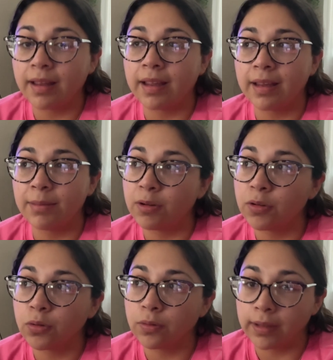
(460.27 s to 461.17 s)
and middle
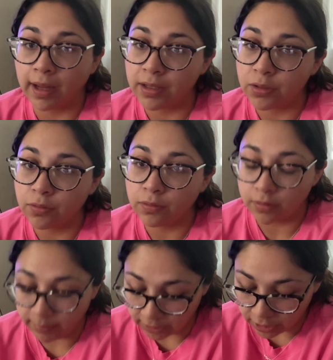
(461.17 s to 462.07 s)
school and high school,
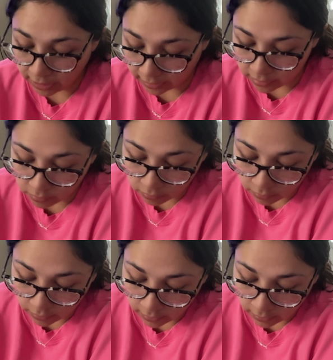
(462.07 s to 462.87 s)
especially high school,